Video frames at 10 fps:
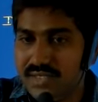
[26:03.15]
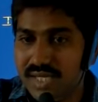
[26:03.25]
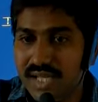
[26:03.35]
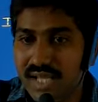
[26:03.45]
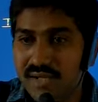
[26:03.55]

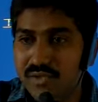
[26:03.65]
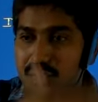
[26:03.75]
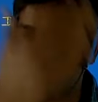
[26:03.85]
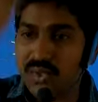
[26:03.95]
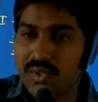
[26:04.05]
Z I
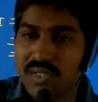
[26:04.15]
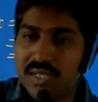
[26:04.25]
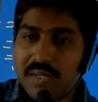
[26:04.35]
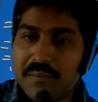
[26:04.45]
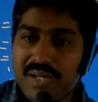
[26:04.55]
have shown
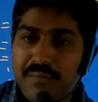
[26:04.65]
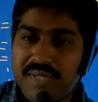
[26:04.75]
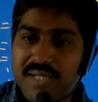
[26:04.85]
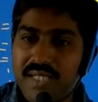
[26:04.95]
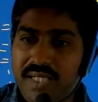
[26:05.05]

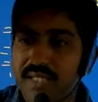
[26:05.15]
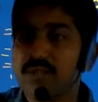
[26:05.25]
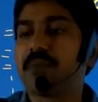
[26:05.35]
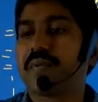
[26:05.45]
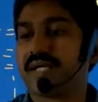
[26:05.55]

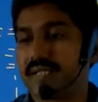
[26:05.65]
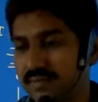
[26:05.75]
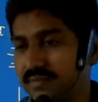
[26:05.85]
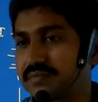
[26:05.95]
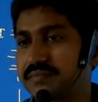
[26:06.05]
perpendicular to plane.
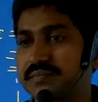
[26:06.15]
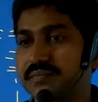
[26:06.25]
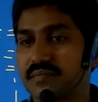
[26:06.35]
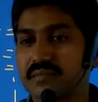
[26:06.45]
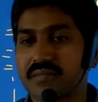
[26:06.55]

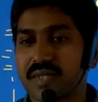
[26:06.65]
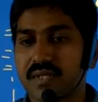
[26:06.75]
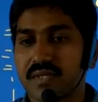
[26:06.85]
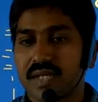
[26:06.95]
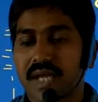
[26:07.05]

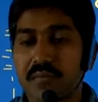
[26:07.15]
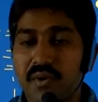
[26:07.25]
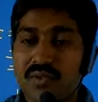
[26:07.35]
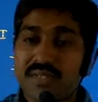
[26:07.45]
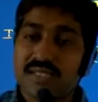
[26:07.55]

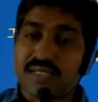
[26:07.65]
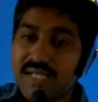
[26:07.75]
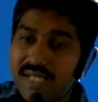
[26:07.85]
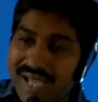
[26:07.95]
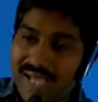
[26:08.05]
About the
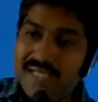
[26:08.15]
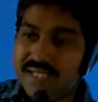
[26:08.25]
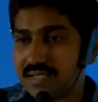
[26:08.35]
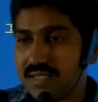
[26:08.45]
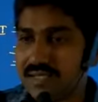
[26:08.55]
three
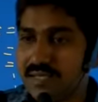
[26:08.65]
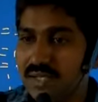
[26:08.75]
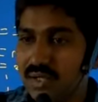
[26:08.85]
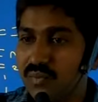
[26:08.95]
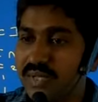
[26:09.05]
axes,
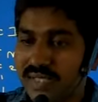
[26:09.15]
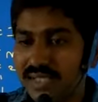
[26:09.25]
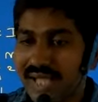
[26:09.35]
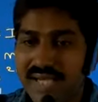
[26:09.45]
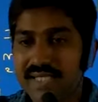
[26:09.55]
we
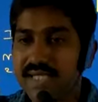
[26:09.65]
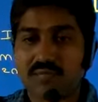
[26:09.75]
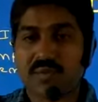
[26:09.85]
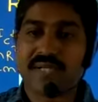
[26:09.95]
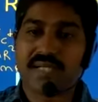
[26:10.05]
can
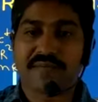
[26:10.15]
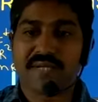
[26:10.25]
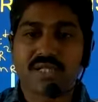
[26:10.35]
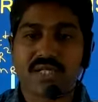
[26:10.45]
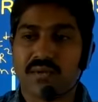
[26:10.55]
calculate moment of
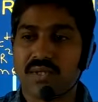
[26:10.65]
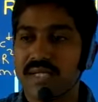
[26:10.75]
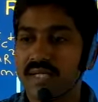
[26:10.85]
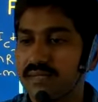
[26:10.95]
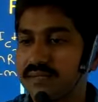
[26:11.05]
inertia
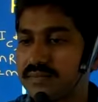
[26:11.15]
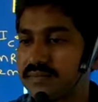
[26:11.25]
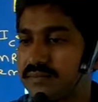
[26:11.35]
only. Na?